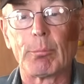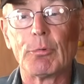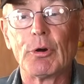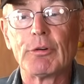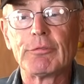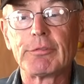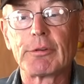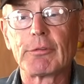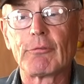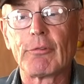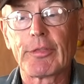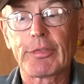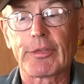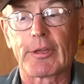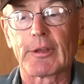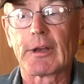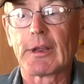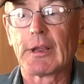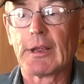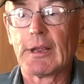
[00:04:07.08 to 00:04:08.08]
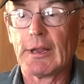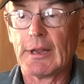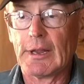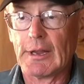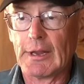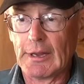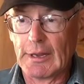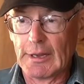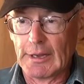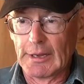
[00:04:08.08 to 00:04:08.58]
moving with it.
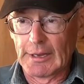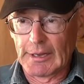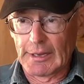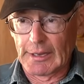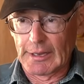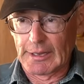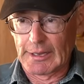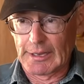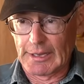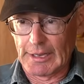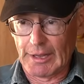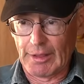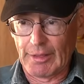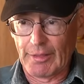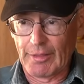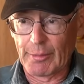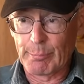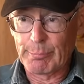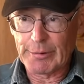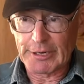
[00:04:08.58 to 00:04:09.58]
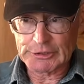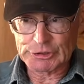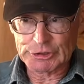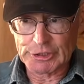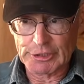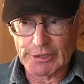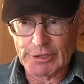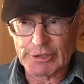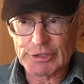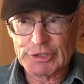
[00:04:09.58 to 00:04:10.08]
The
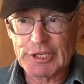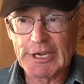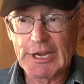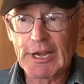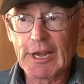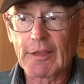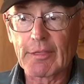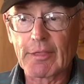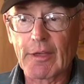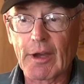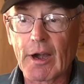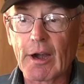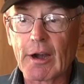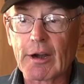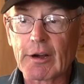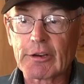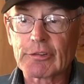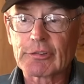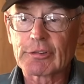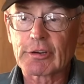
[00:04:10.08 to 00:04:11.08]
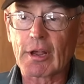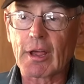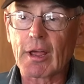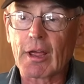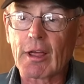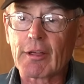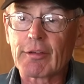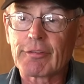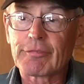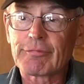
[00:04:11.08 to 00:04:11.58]
picture you're seeing there is
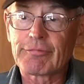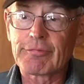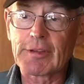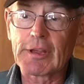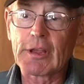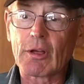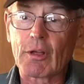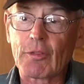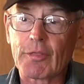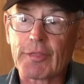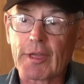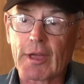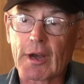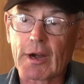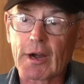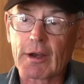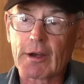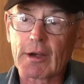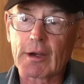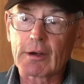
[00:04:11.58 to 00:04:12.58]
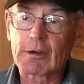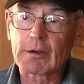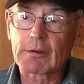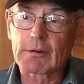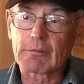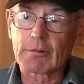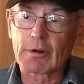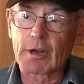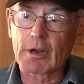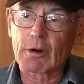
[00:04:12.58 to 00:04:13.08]
a field that I
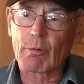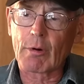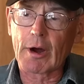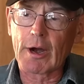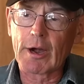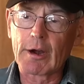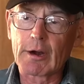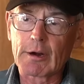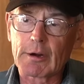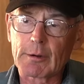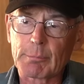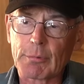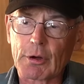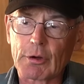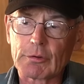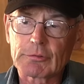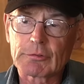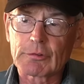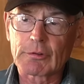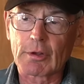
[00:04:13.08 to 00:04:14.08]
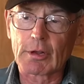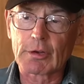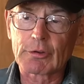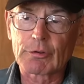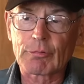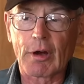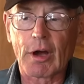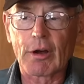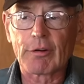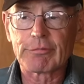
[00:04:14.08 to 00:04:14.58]
acquired about
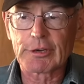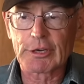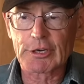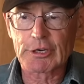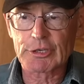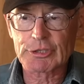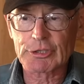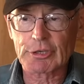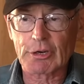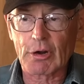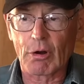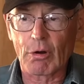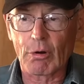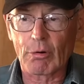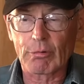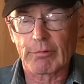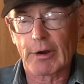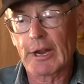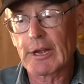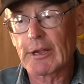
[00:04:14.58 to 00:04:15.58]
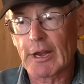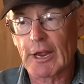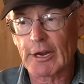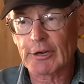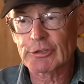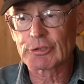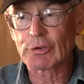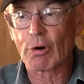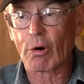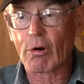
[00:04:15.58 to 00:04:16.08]
12 years ago, right
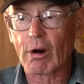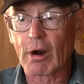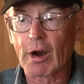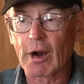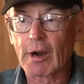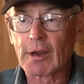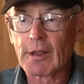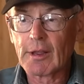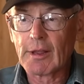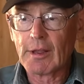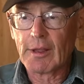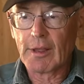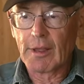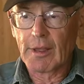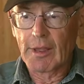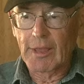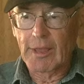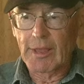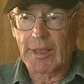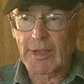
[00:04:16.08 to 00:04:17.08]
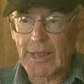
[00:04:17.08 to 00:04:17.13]
next door. It